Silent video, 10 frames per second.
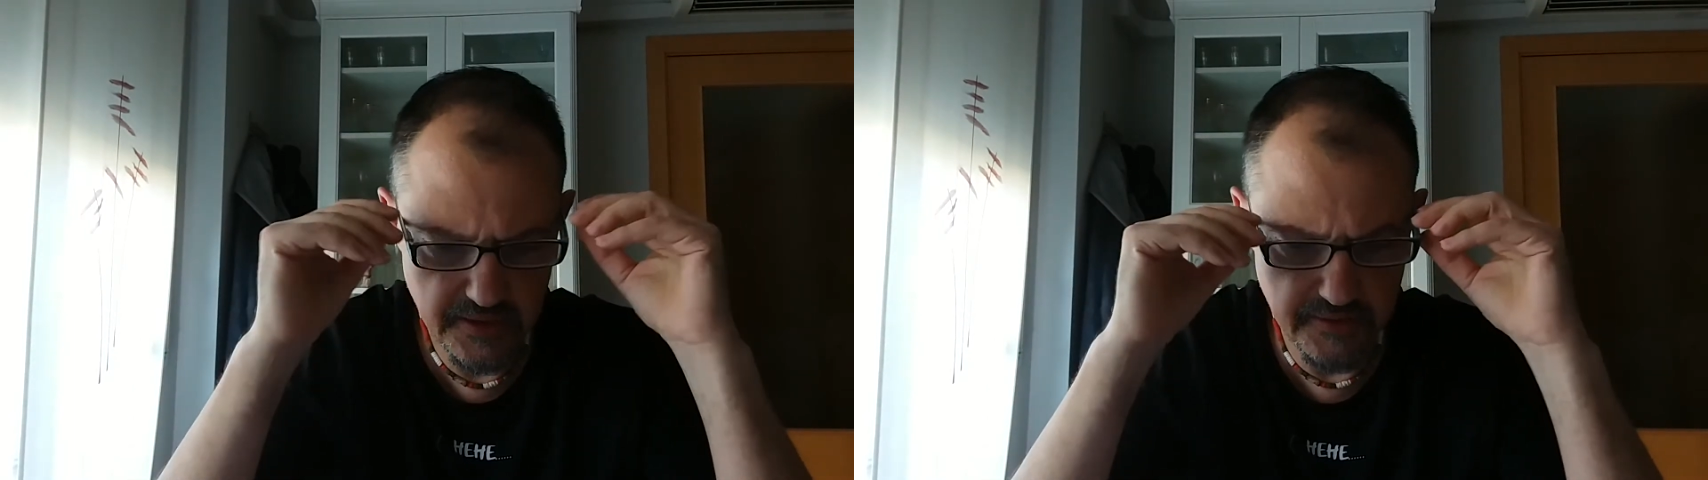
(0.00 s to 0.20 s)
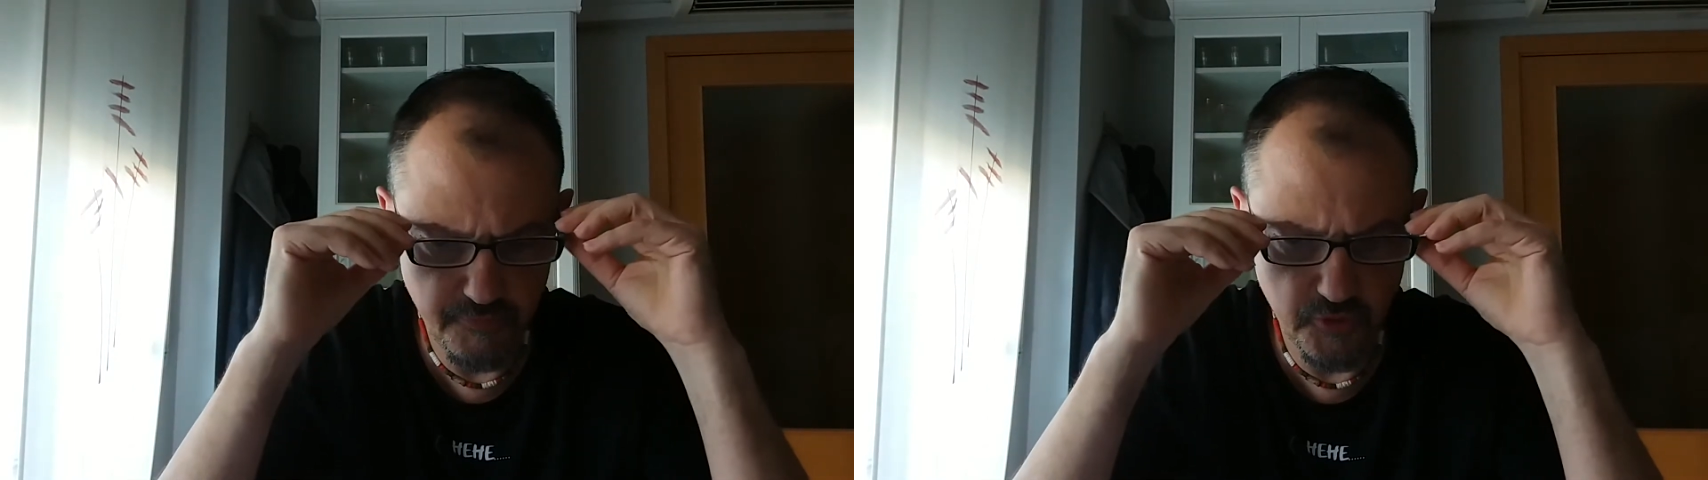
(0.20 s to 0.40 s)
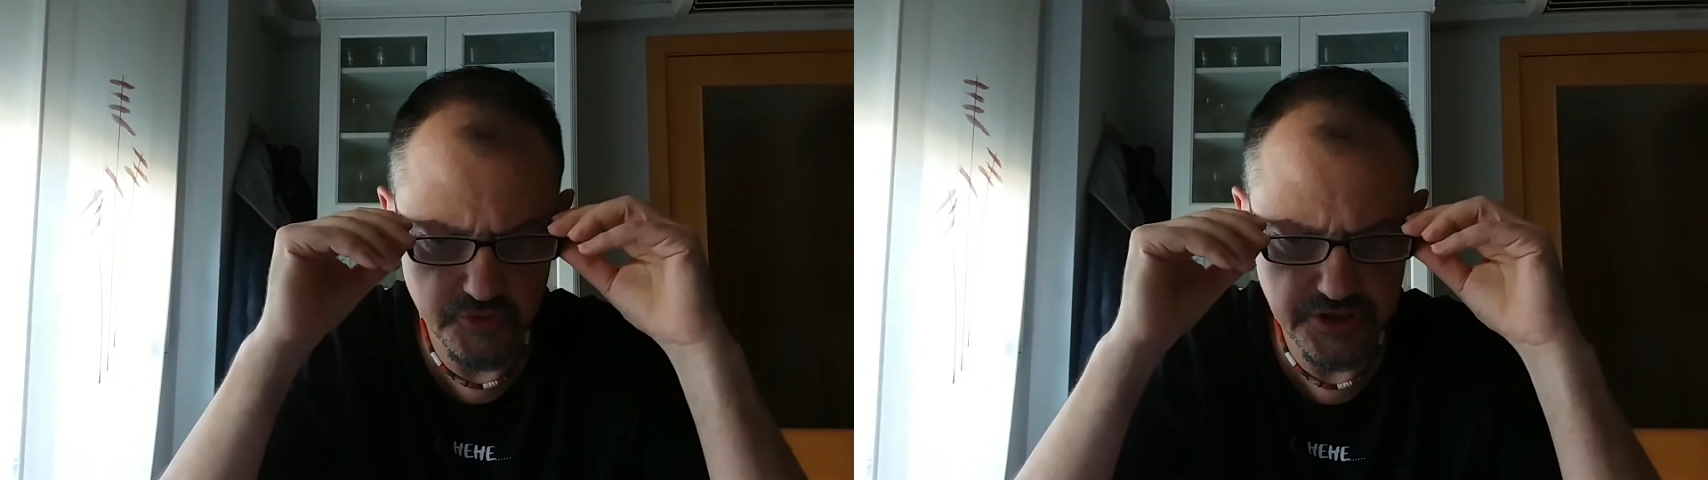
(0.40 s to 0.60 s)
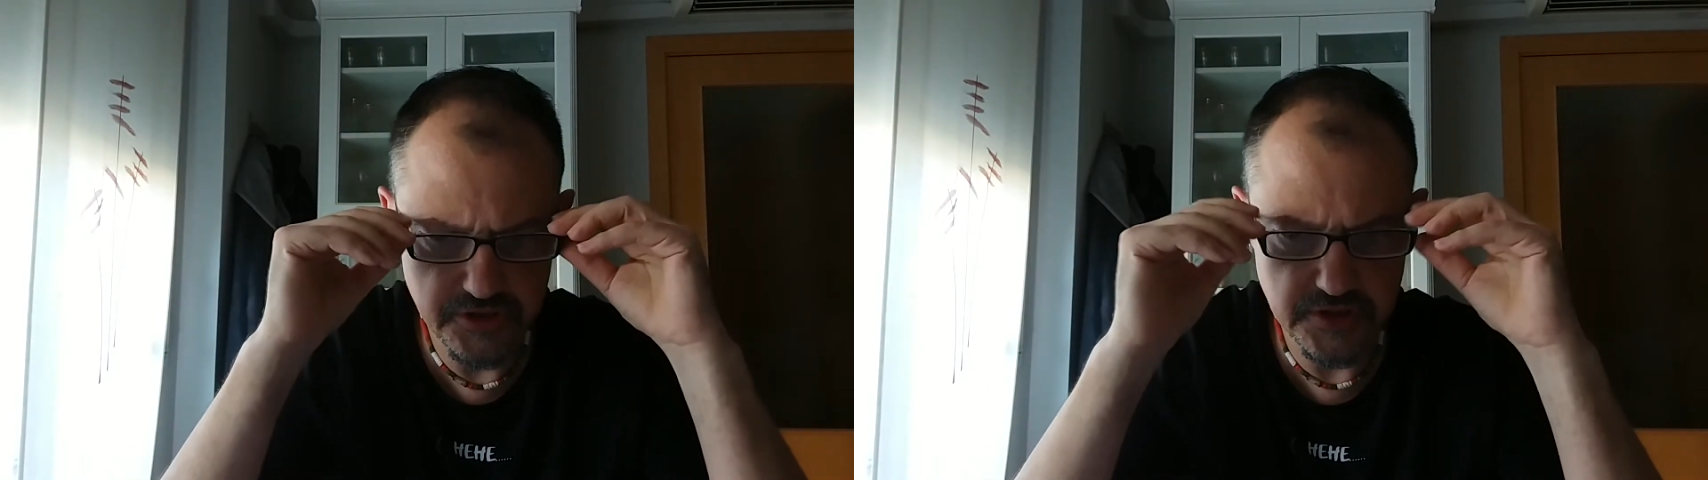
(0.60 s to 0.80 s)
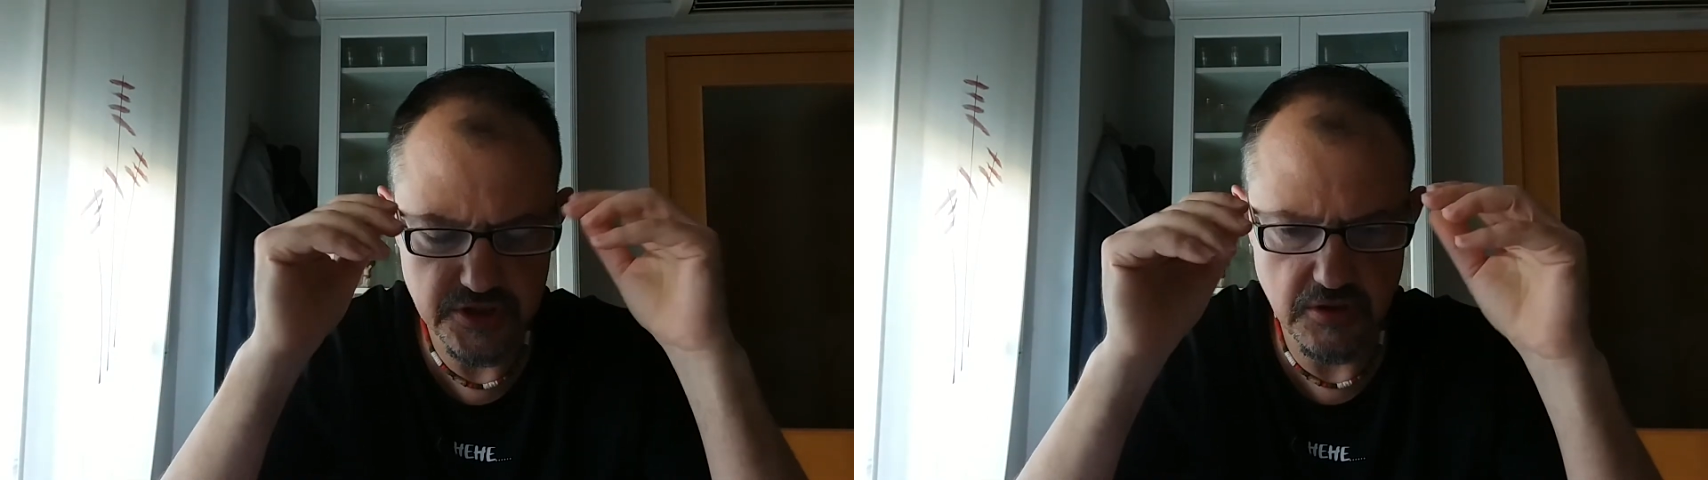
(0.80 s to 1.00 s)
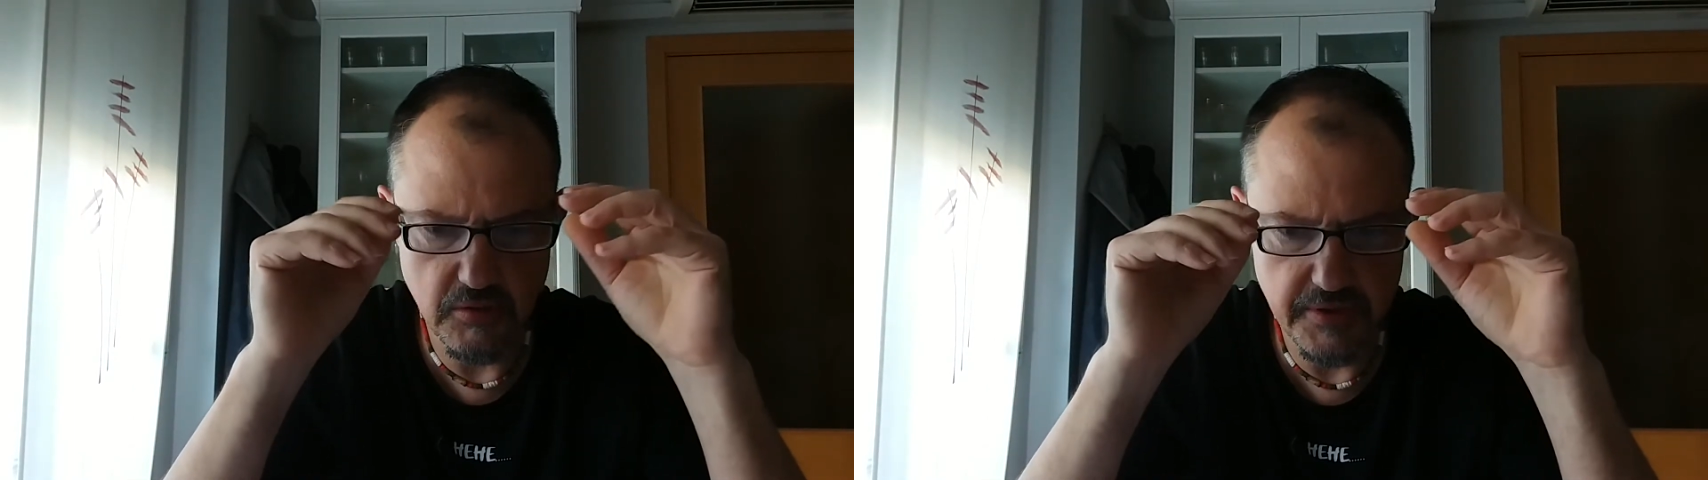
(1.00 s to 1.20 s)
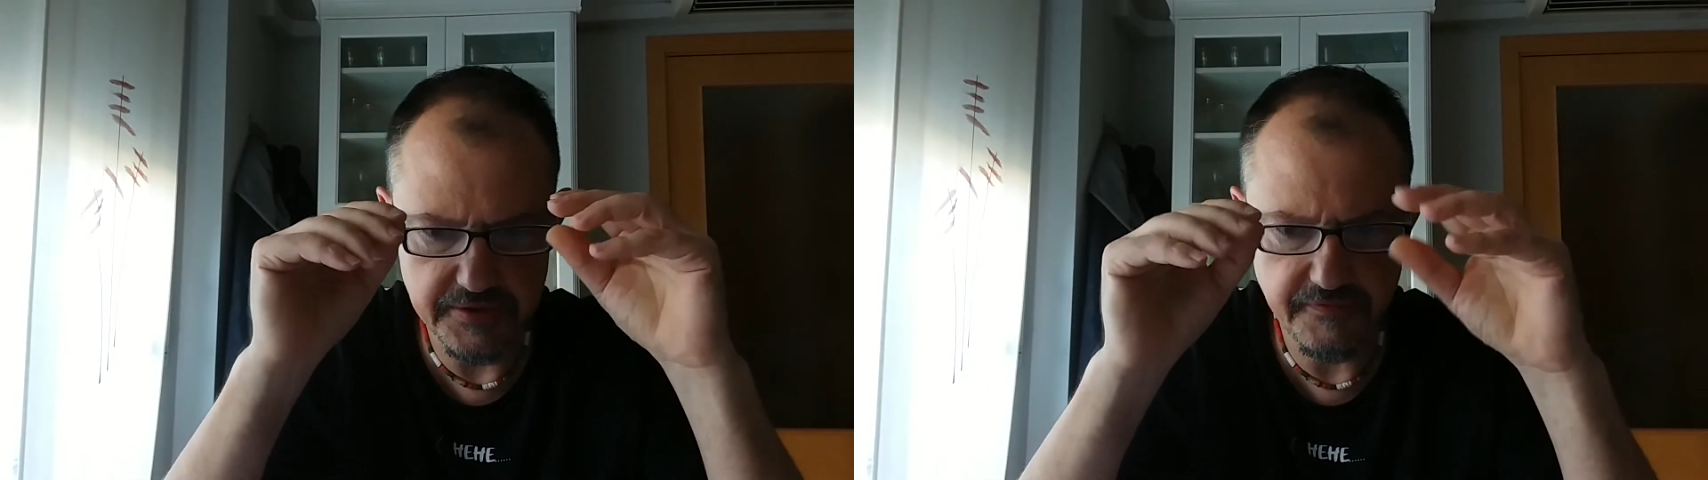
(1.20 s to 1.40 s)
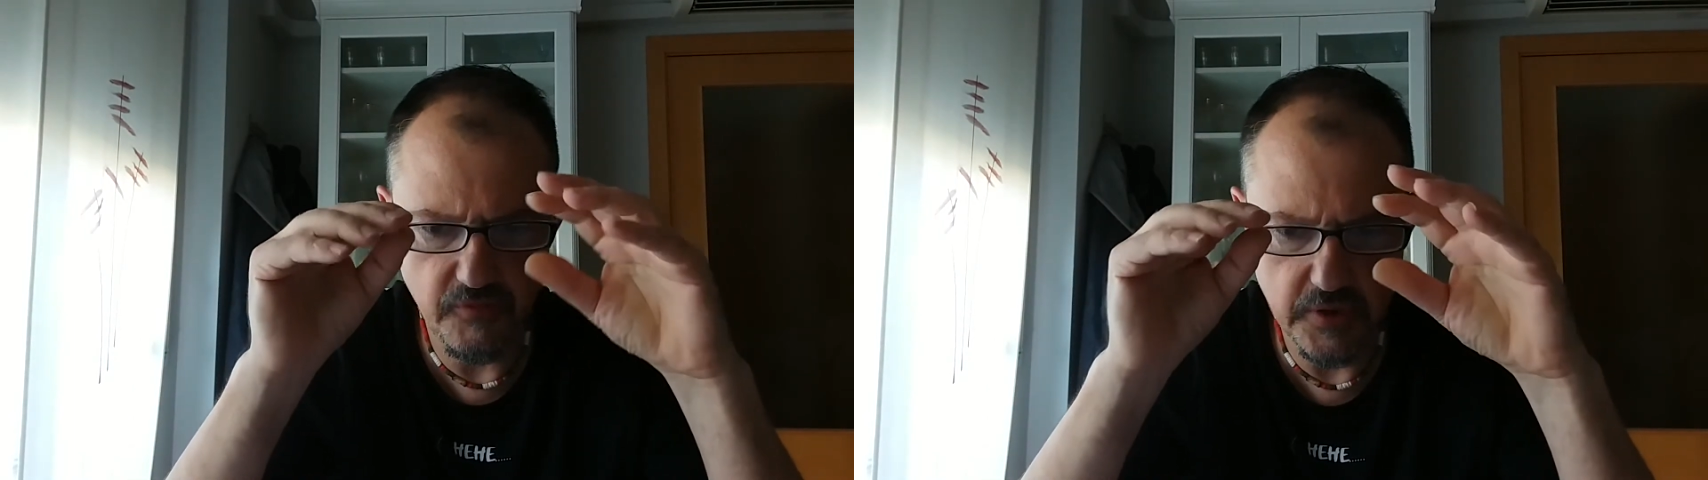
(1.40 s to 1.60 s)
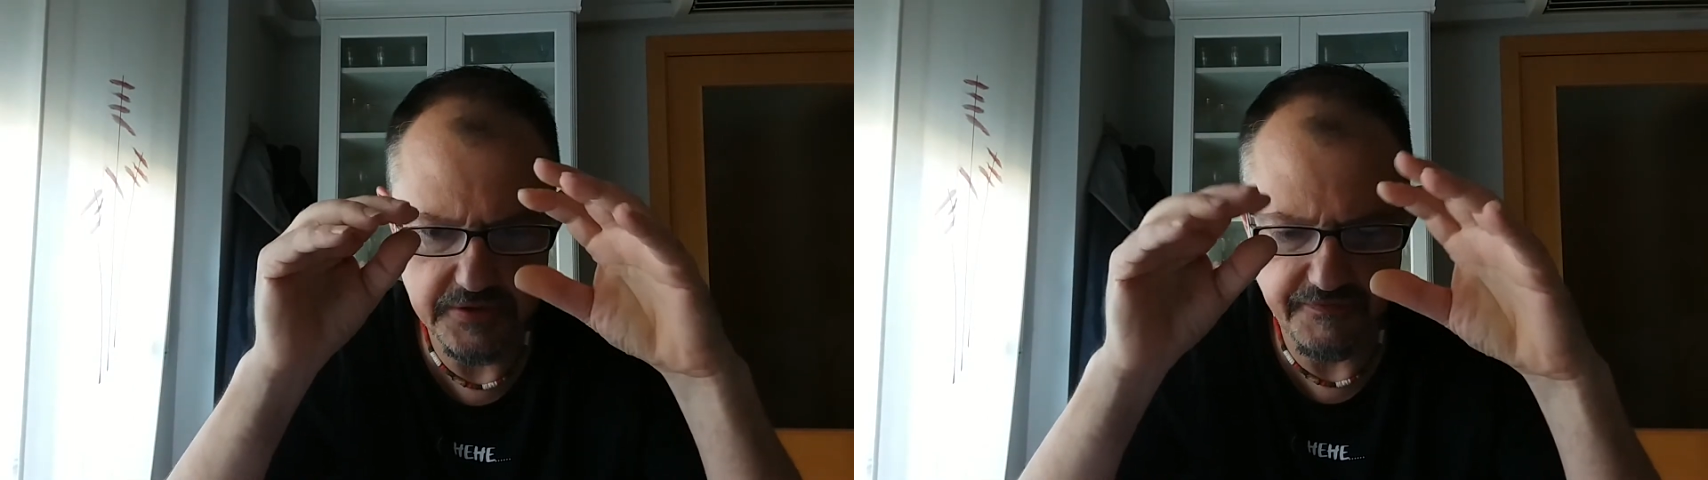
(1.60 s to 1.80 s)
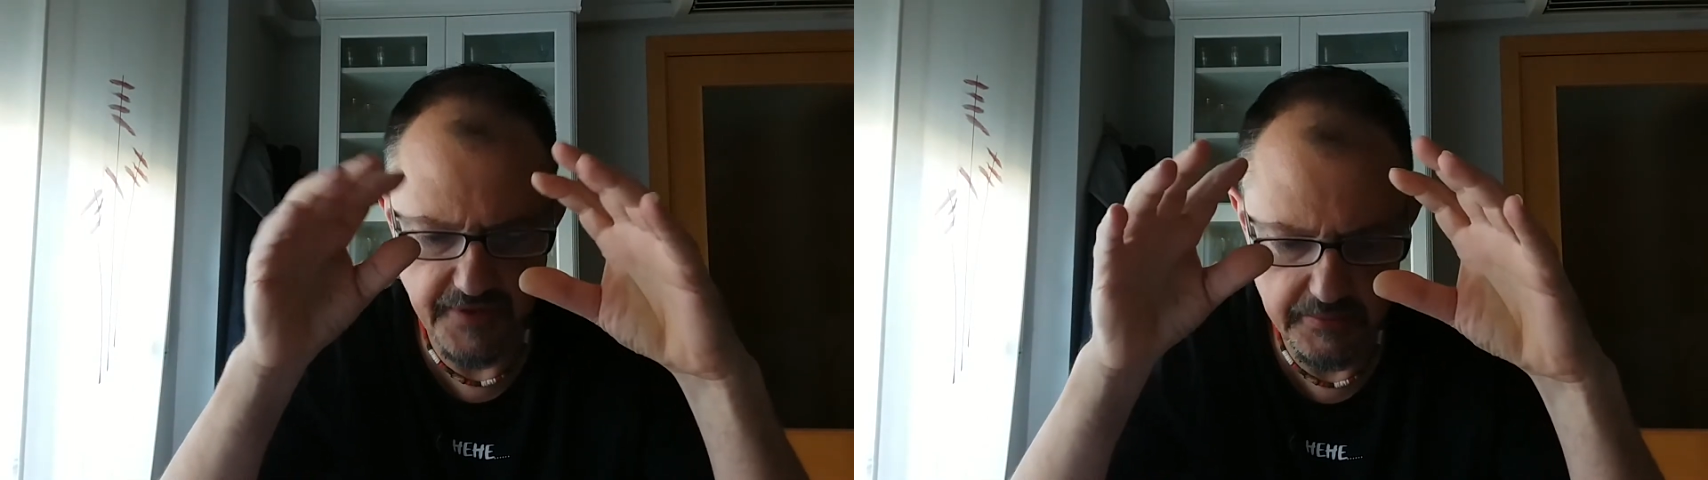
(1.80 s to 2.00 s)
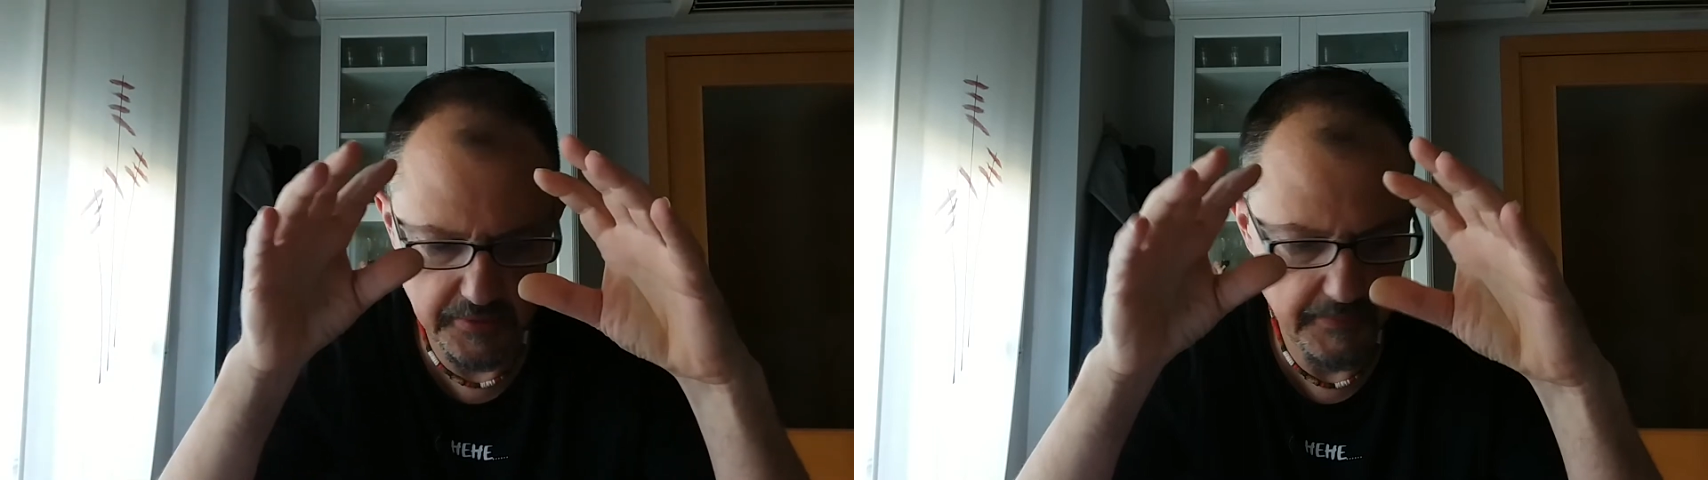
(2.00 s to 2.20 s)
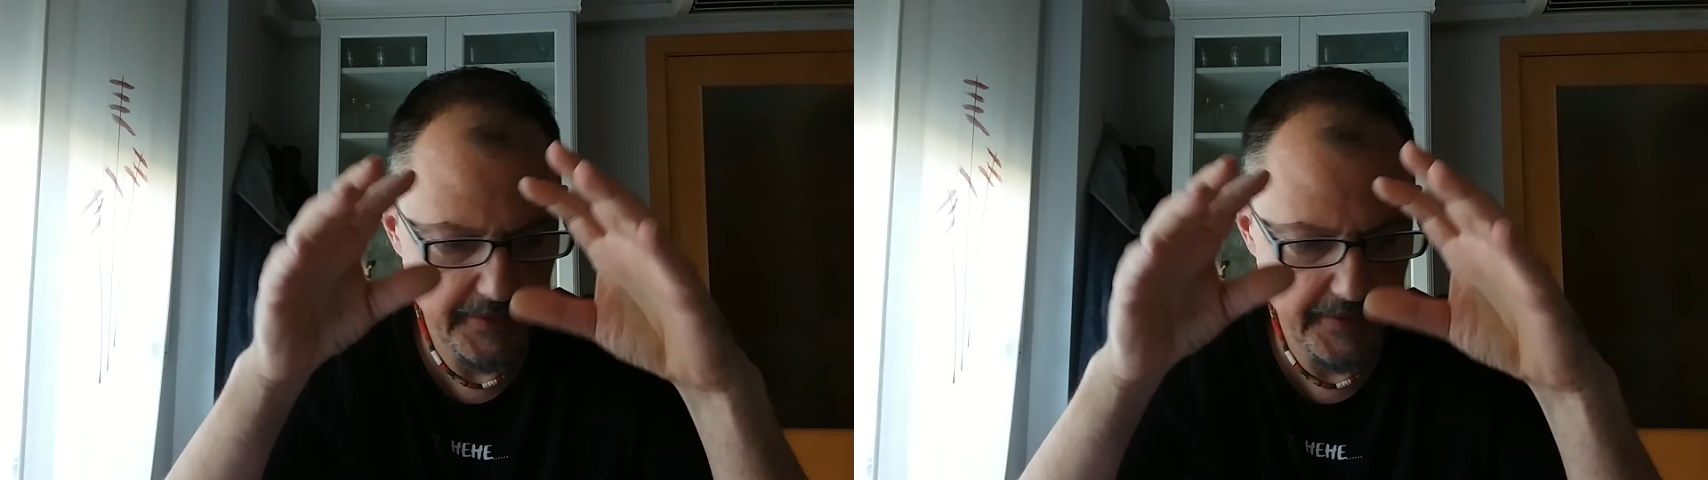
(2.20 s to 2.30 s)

the pronunciation is correct, quantifiable.